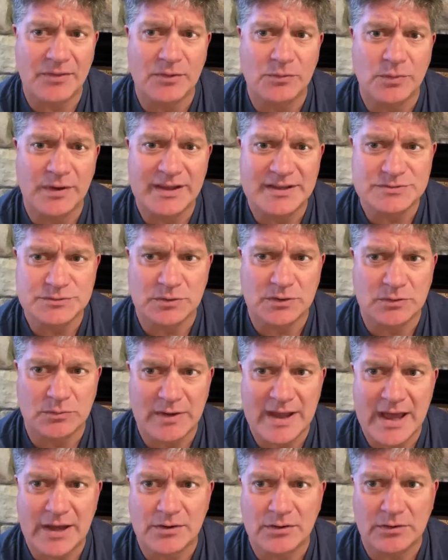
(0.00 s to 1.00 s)
the Israel
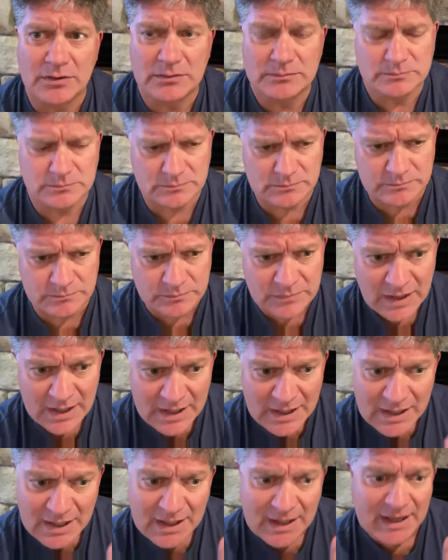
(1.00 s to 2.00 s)
rat hole.
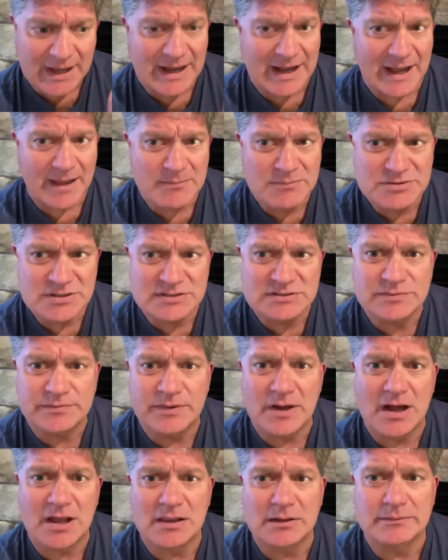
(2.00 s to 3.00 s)
I'm just
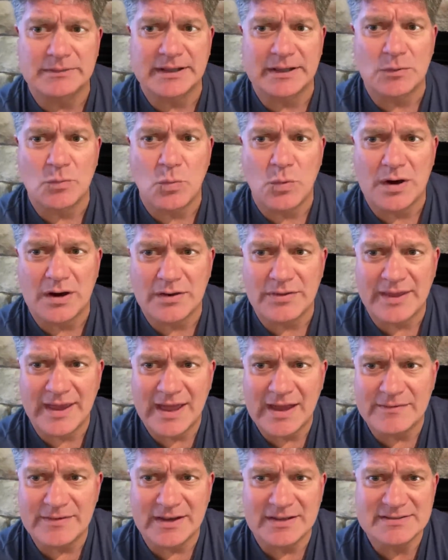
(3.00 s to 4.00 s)
following where the
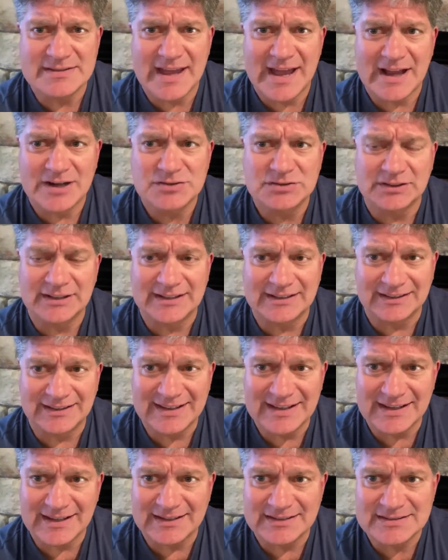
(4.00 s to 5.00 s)
evidence actually
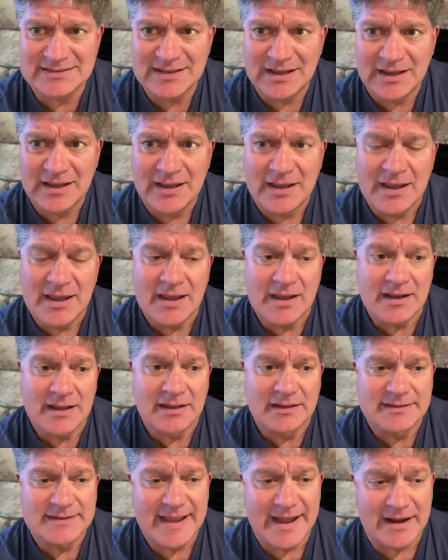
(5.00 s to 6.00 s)
leads.
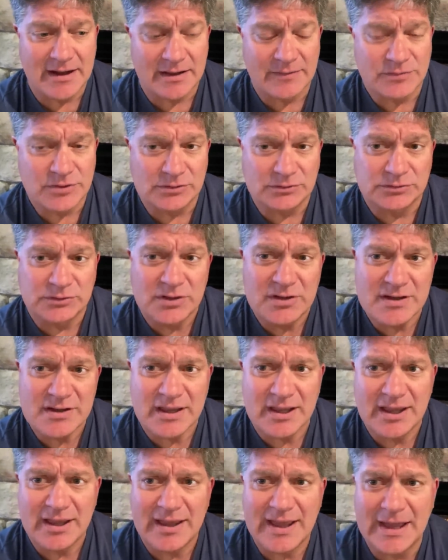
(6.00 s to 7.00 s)
Now, if you look
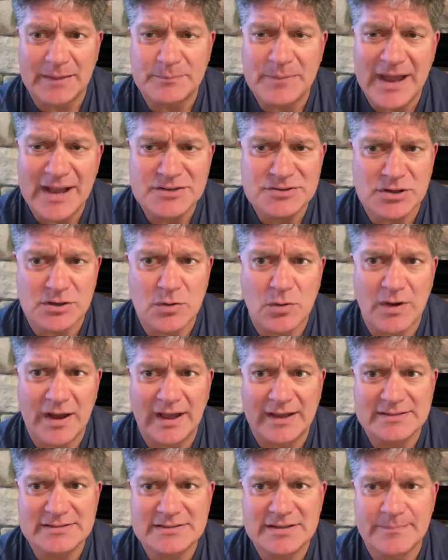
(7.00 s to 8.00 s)
at
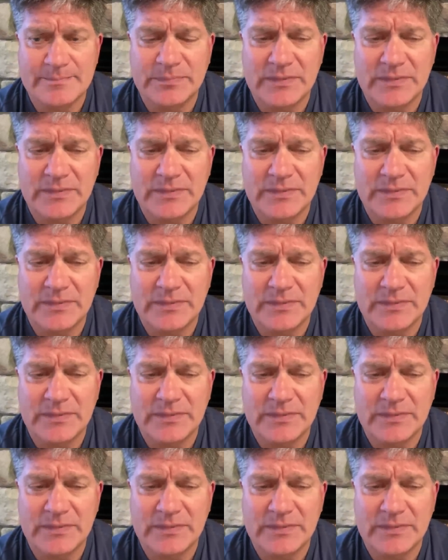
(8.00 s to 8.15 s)
PetroQuest,